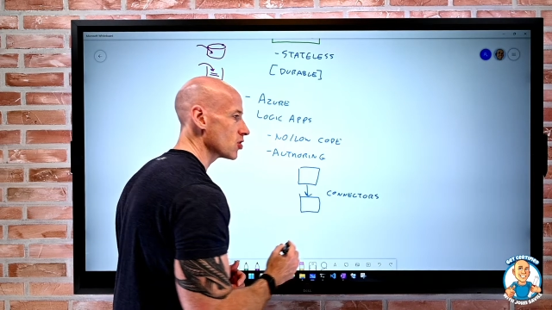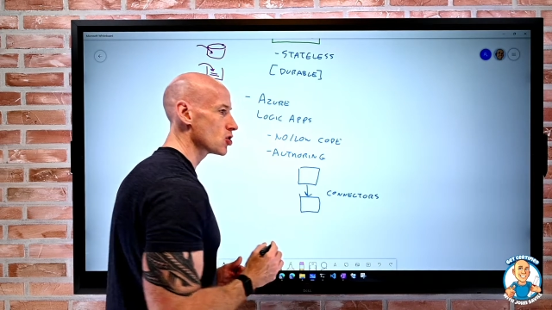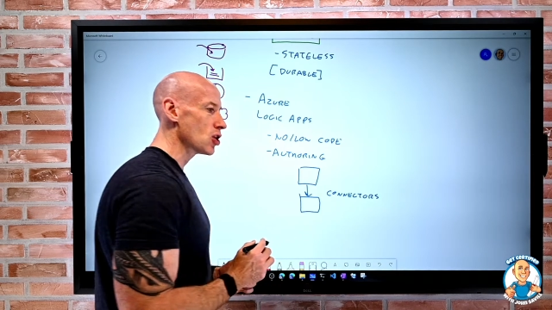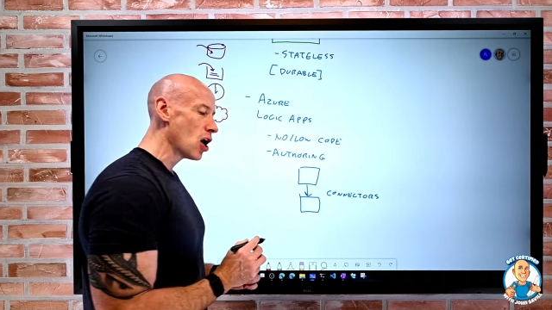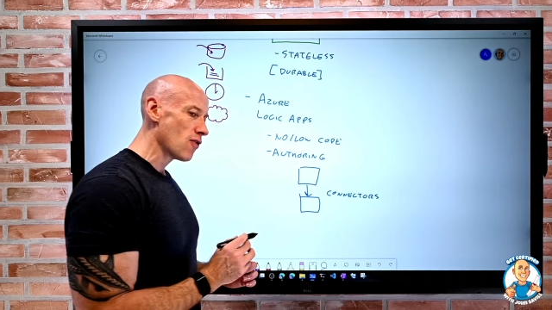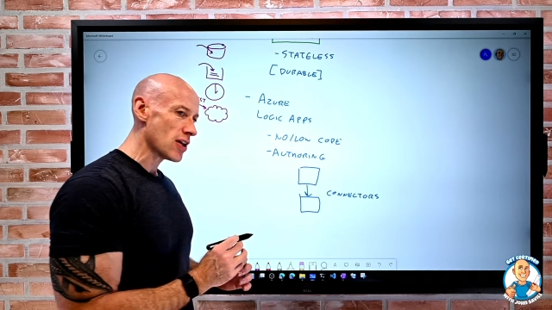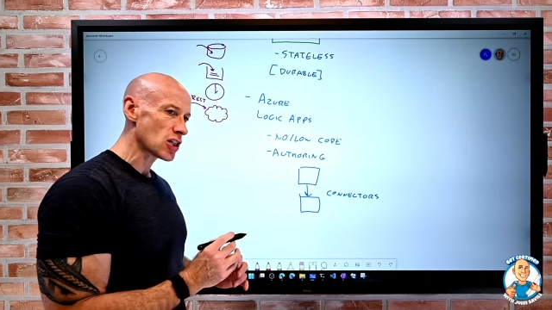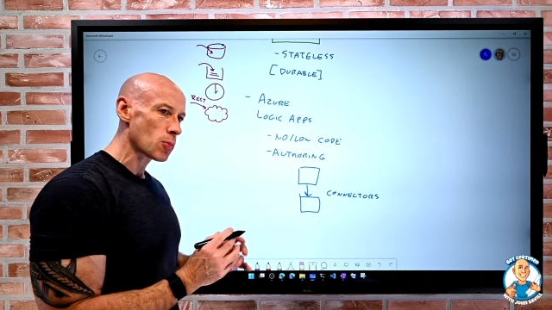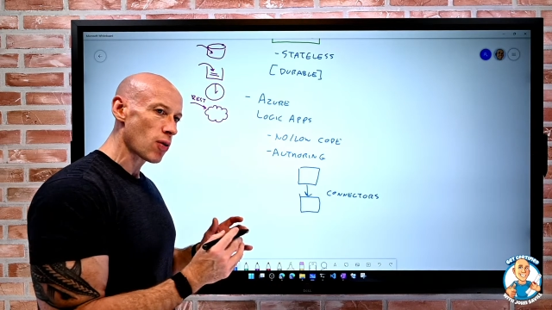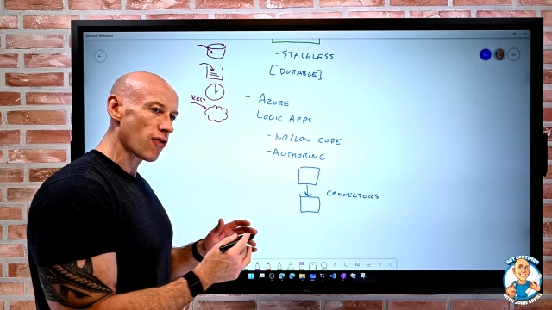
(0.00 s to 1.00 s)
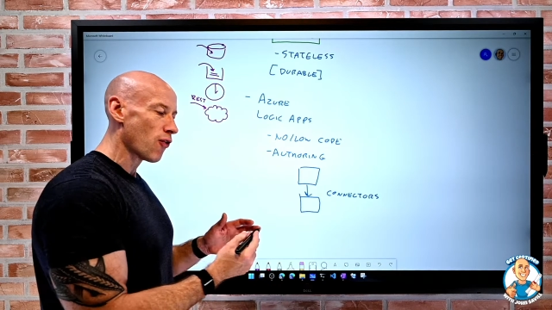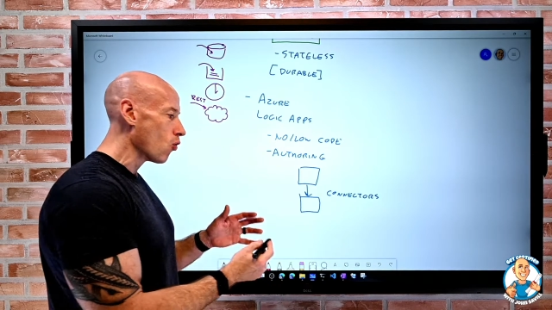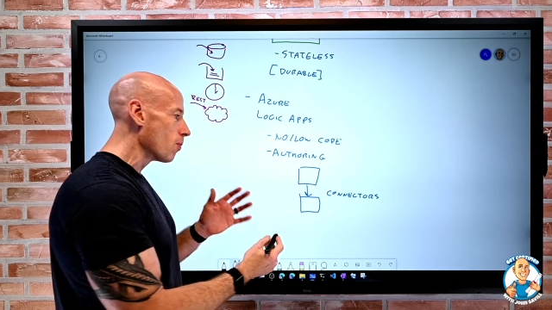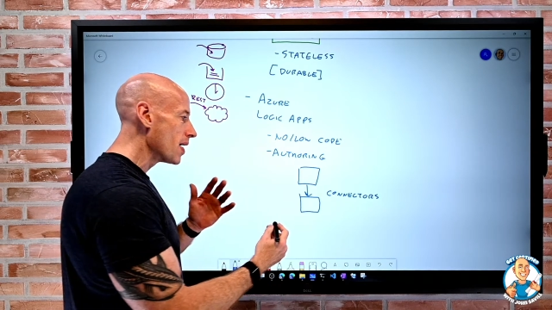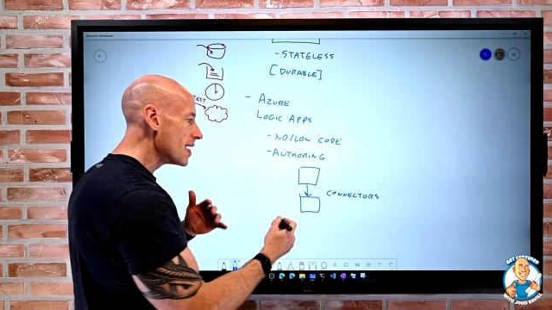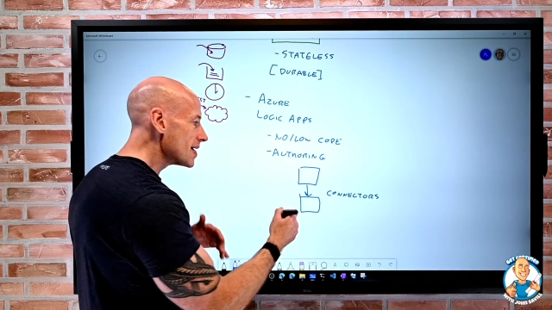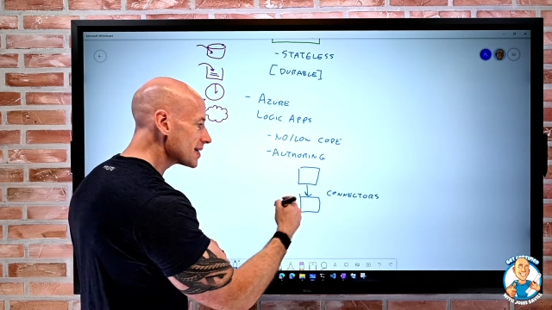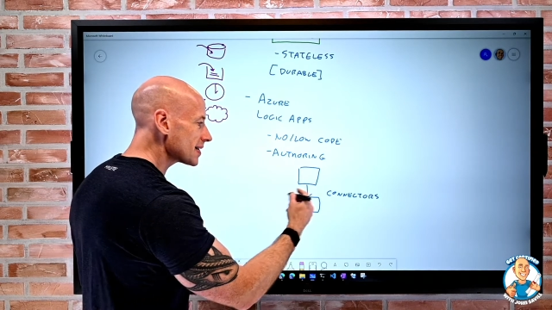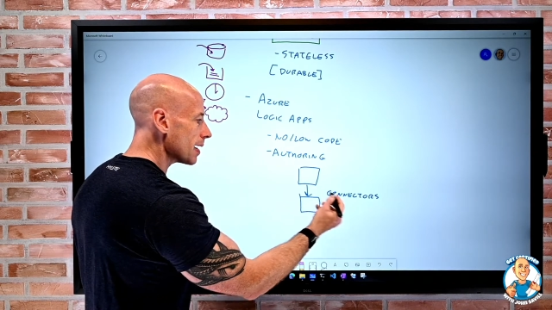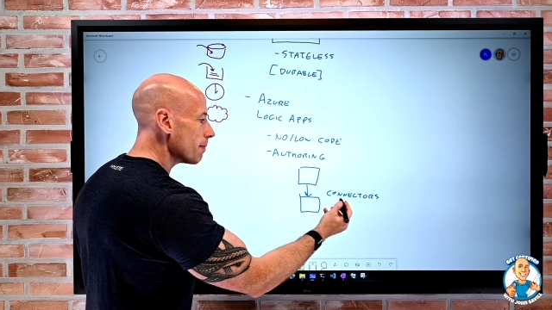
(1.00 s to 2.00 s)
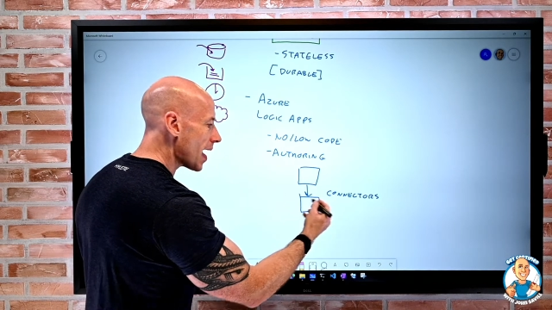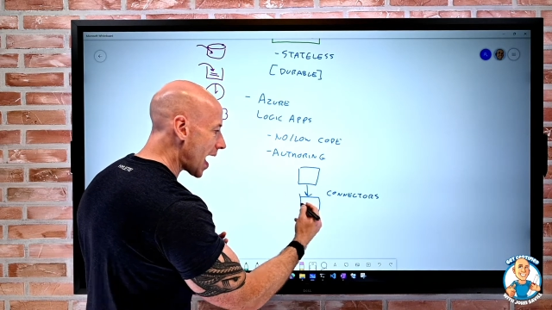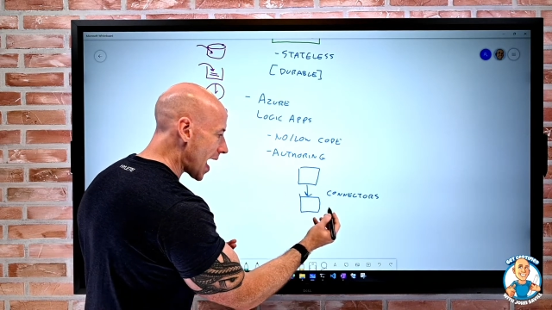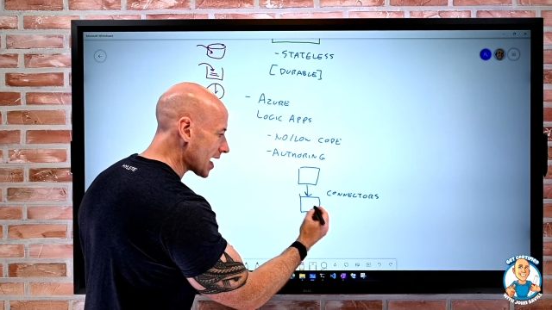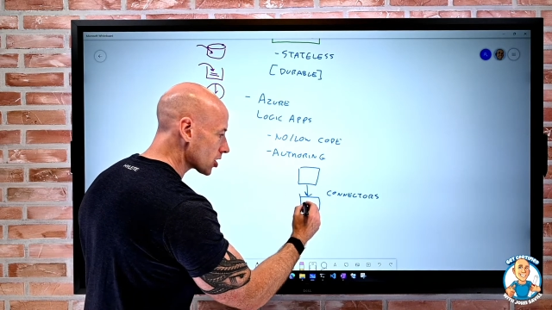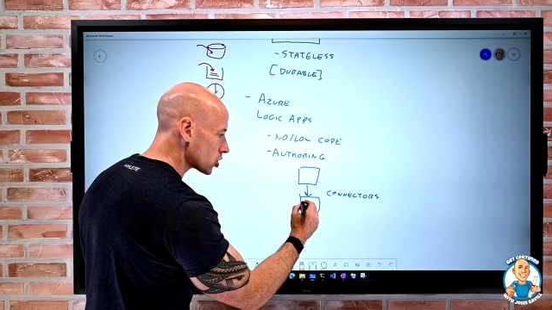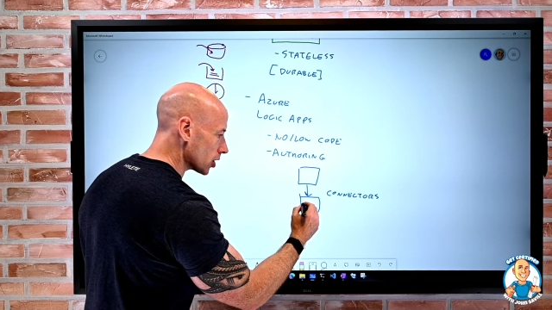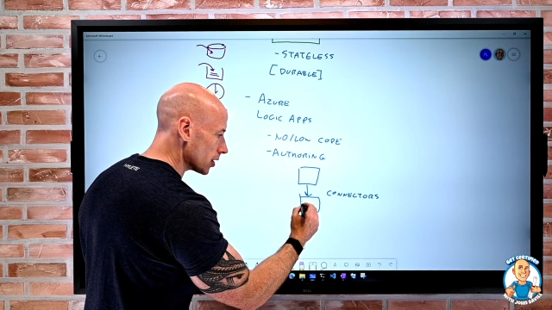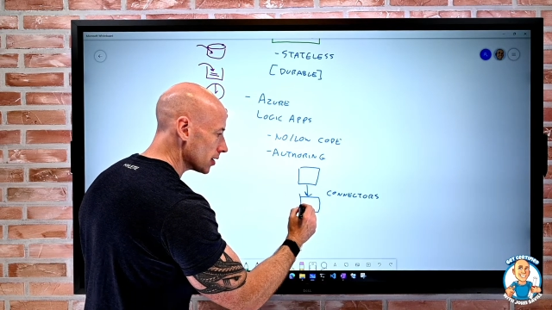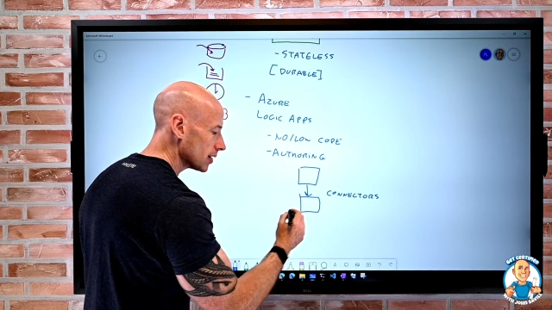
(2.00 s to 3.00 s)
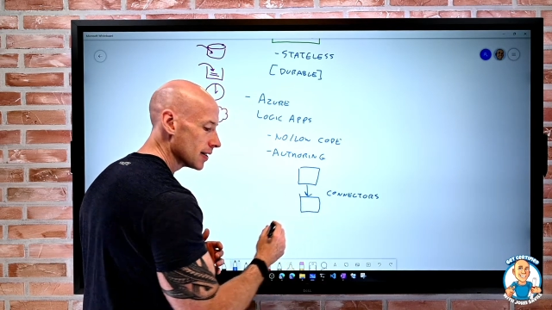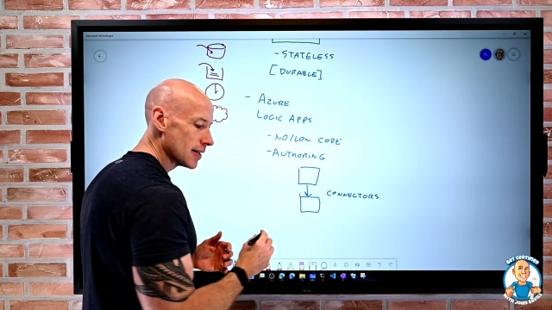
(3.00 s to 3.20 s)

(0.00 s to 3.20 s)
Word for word: service to perform some action